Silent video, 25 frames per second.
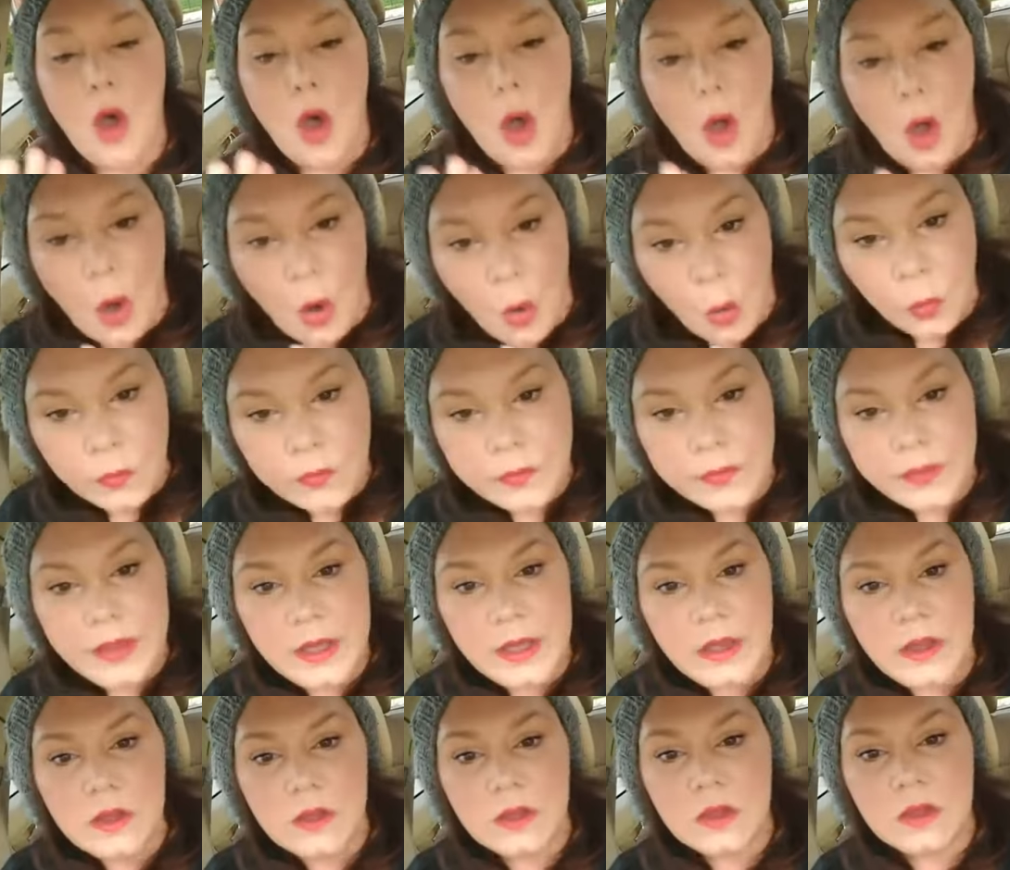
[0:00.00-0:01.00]

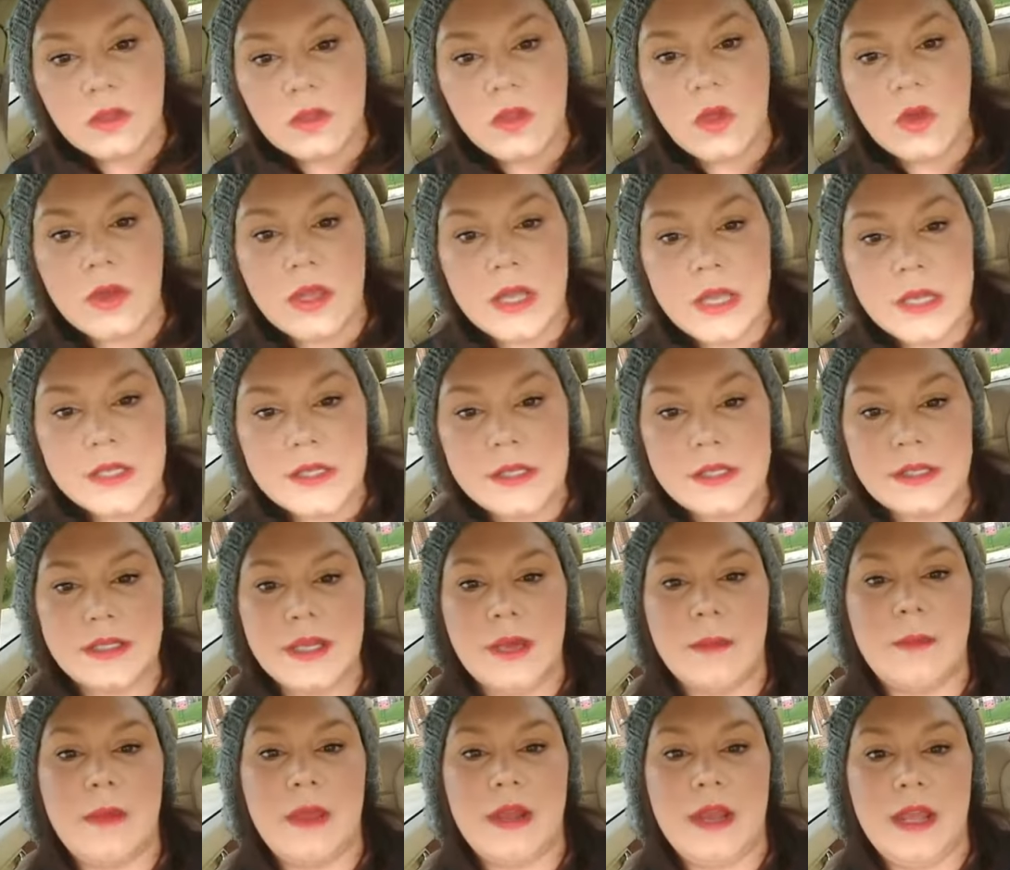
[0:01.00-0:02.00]
only look into
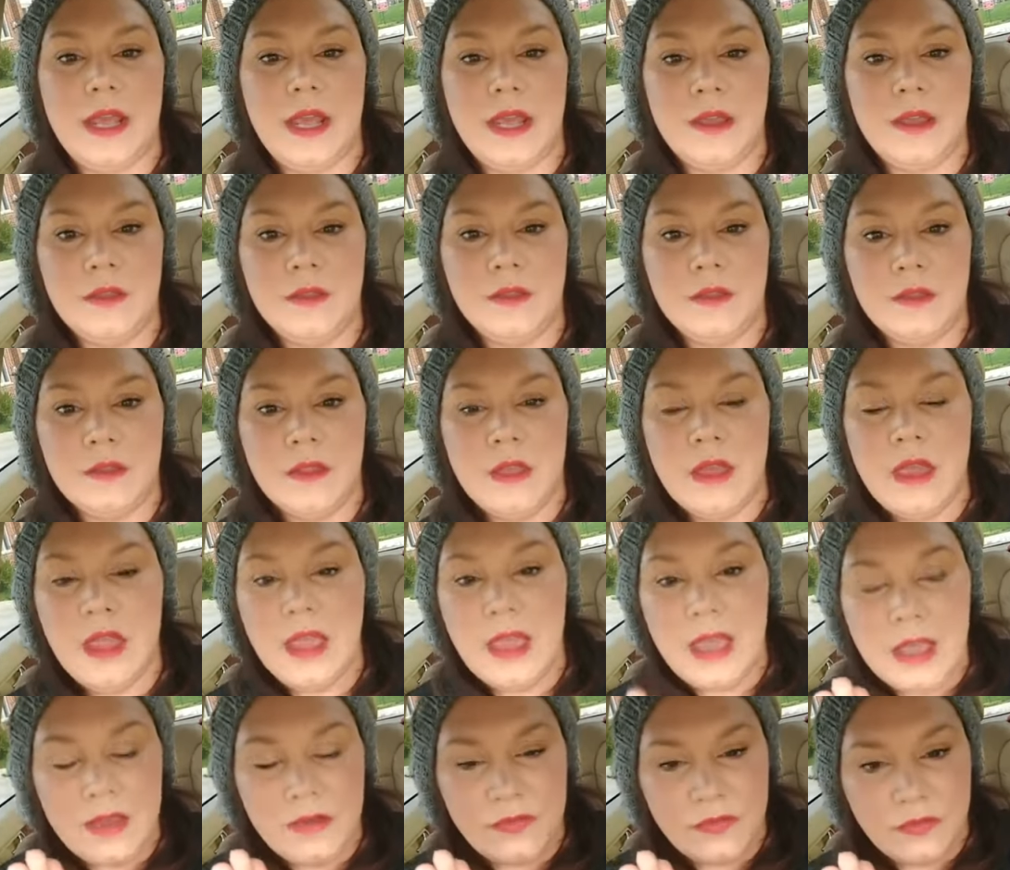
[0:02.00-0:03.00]
somebody
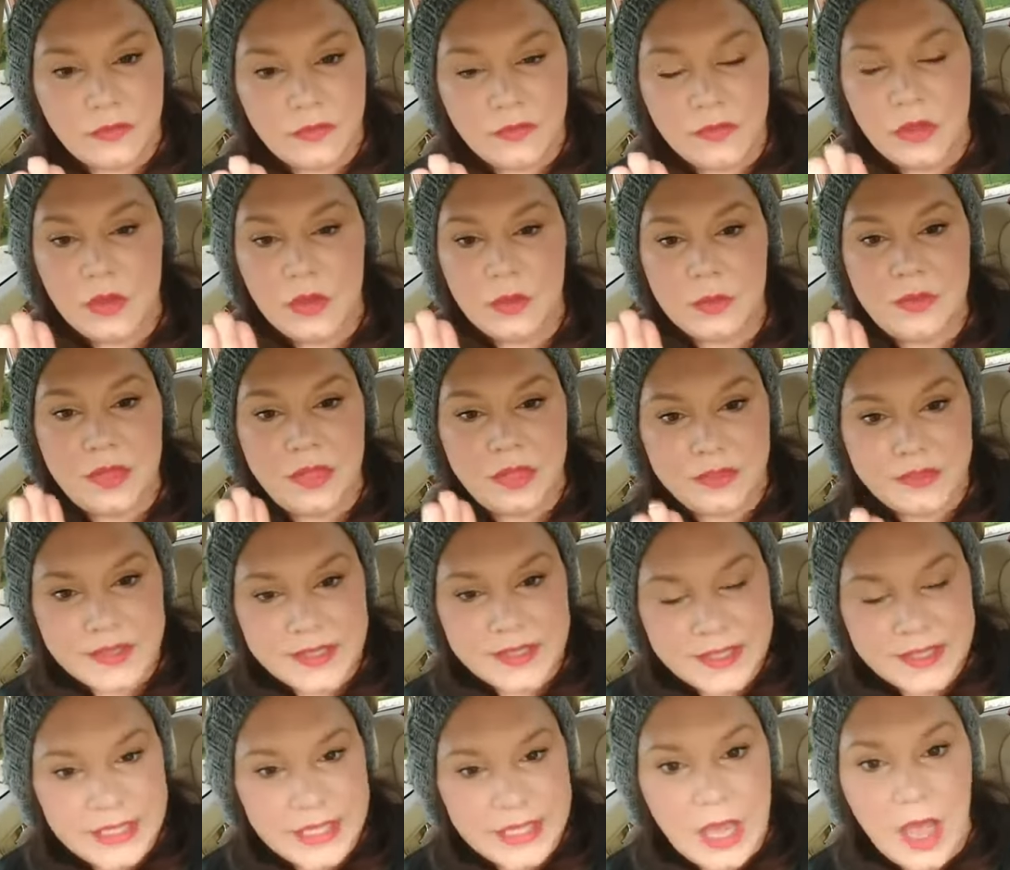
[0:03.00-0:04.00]
if you
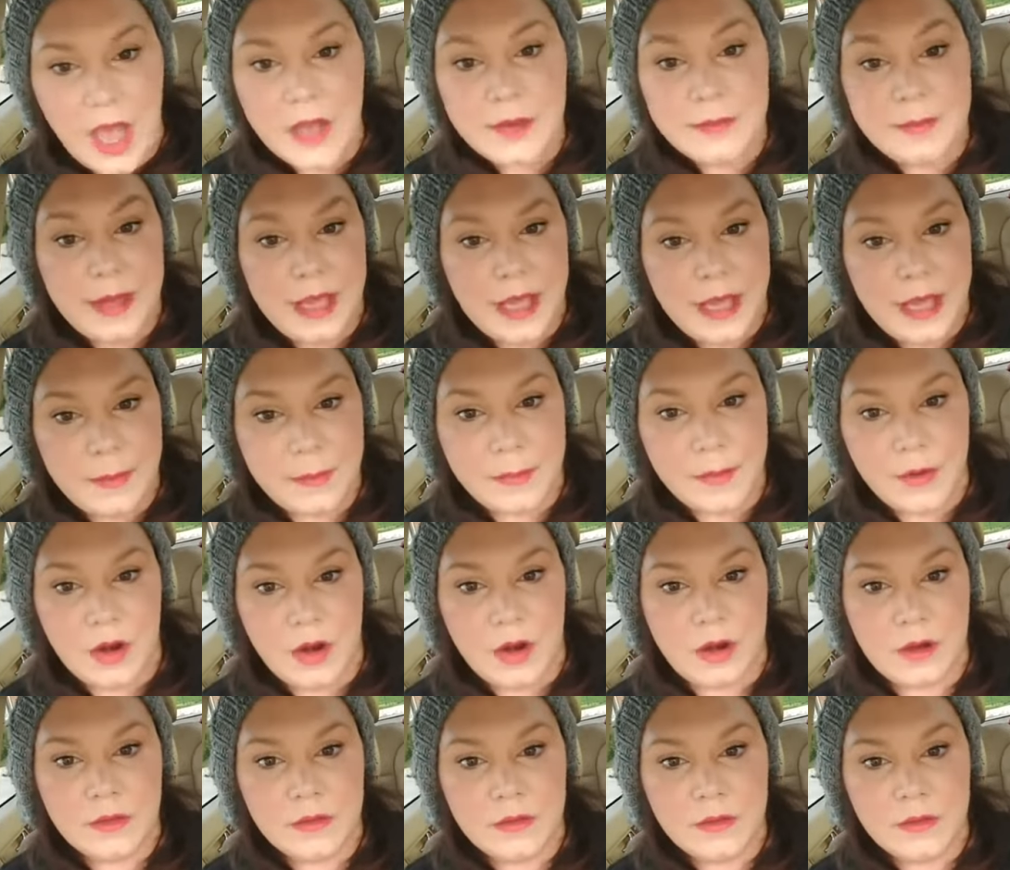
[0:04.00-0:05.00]
see on
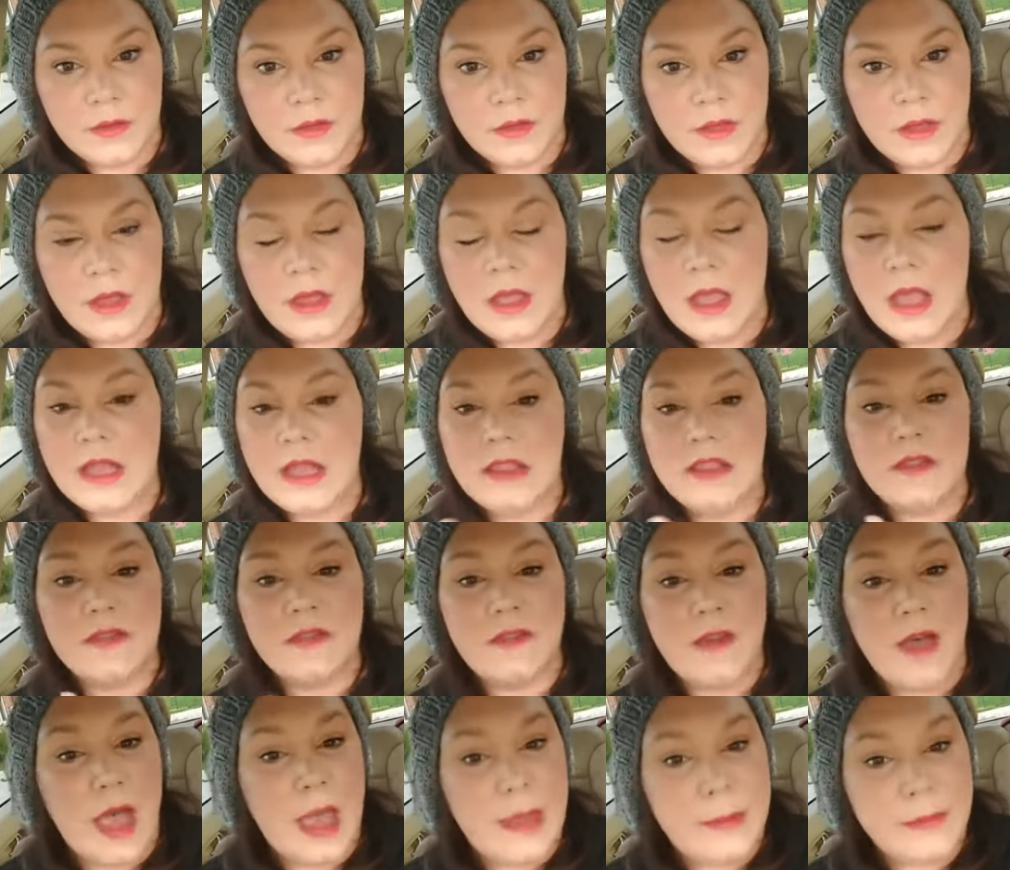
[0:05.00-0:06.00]
paper and the
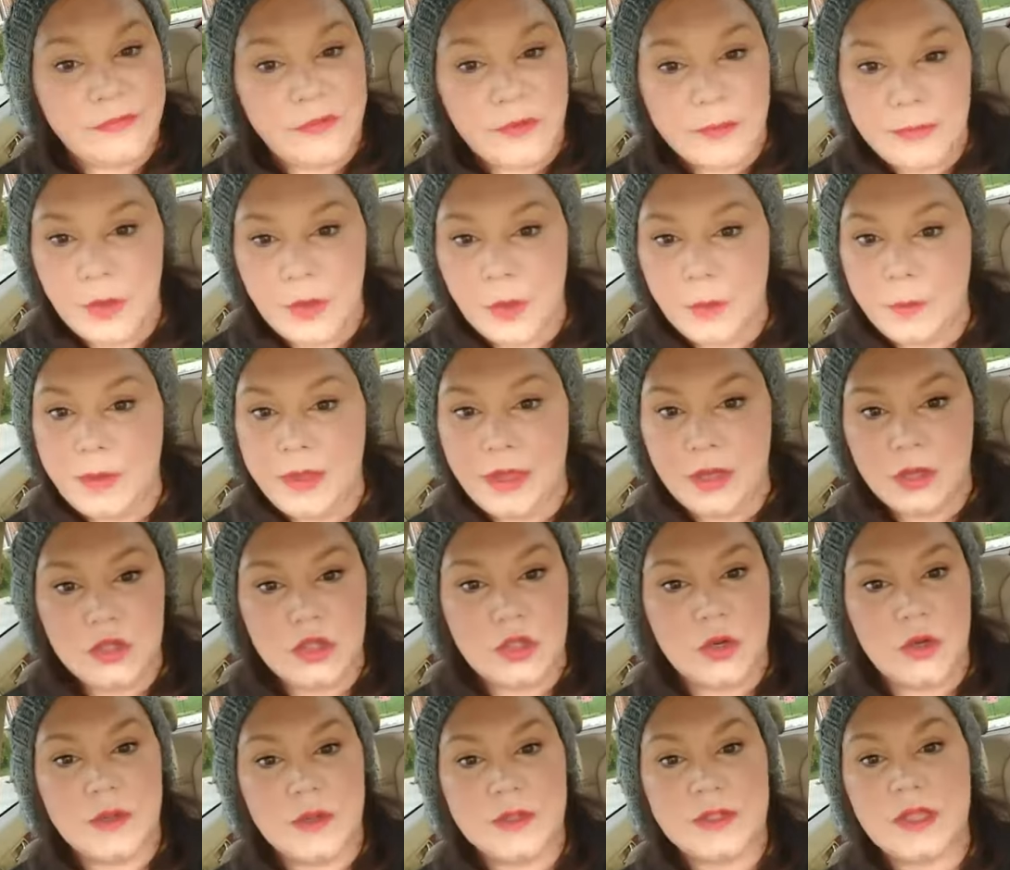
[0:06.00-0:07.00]
vibe from their
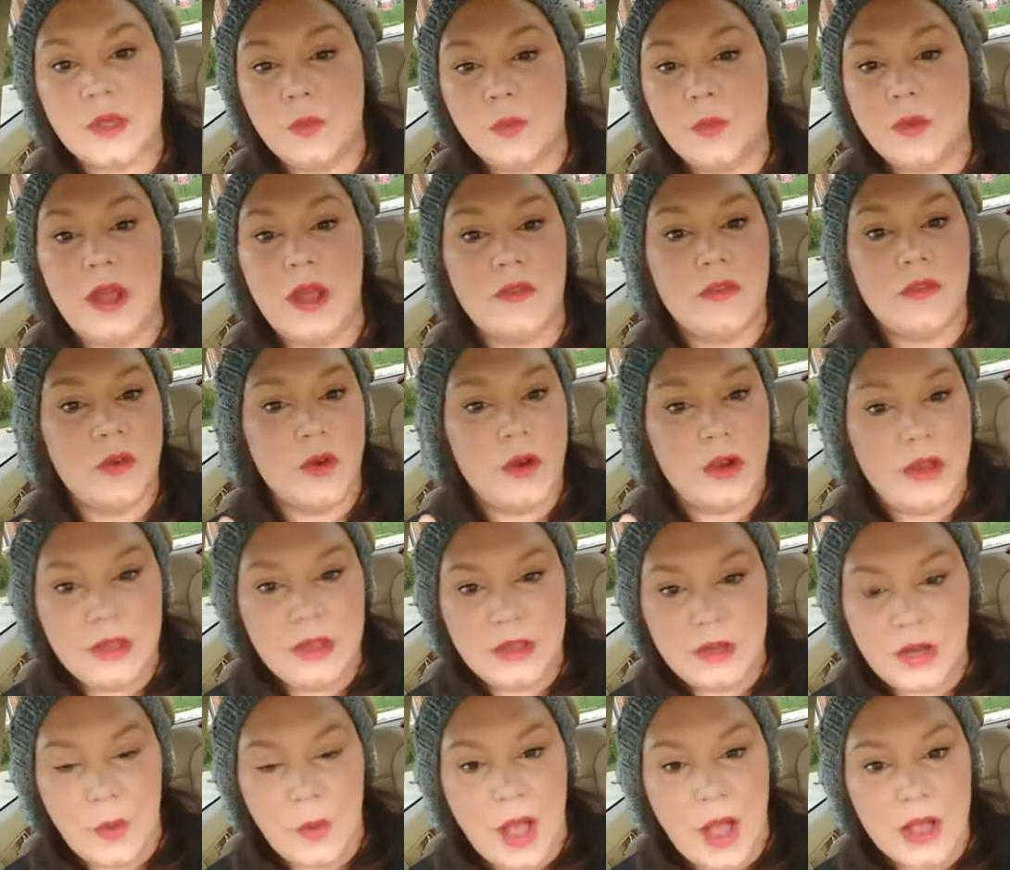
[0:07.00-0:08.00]
pictures and whatever,
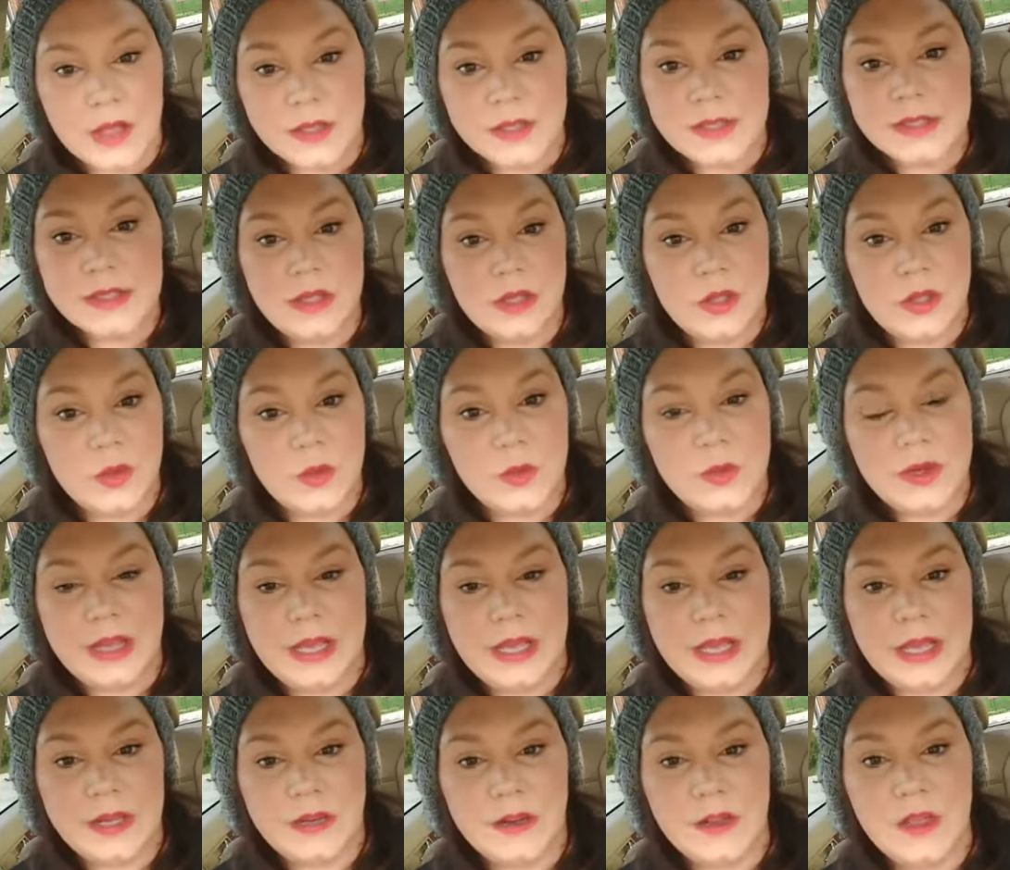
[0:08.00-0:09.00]
else that you
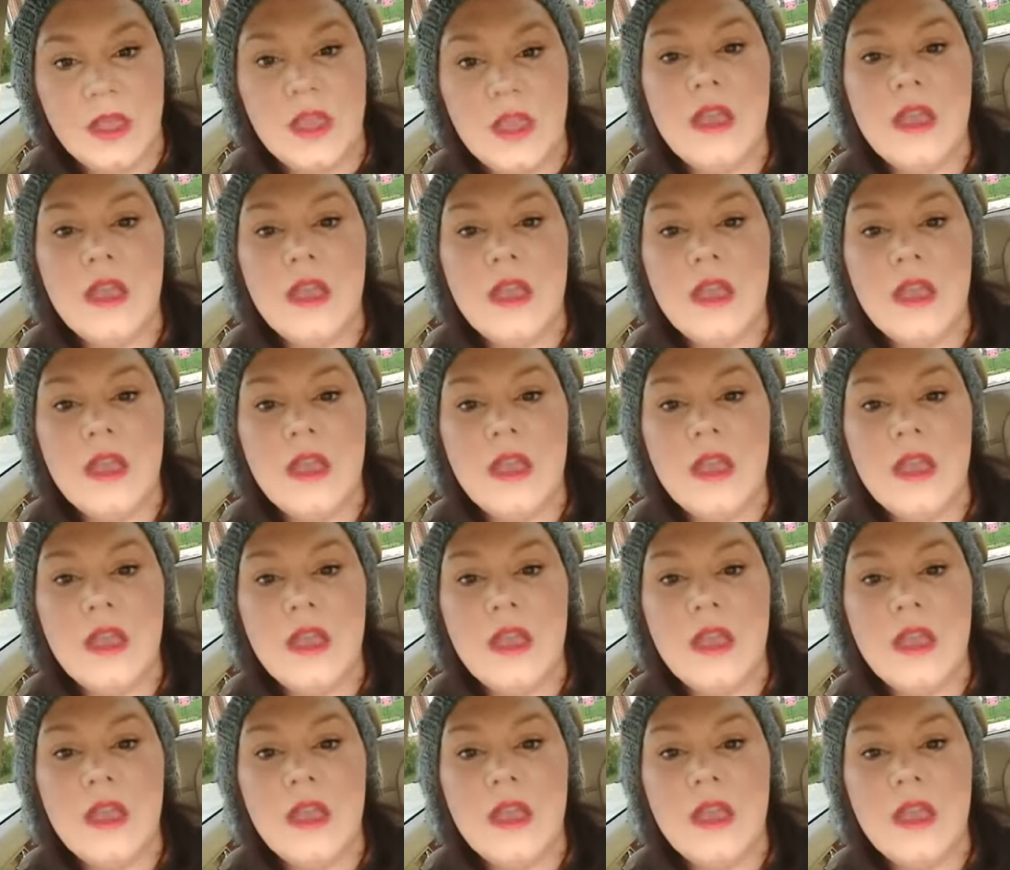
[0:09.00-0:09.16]
need.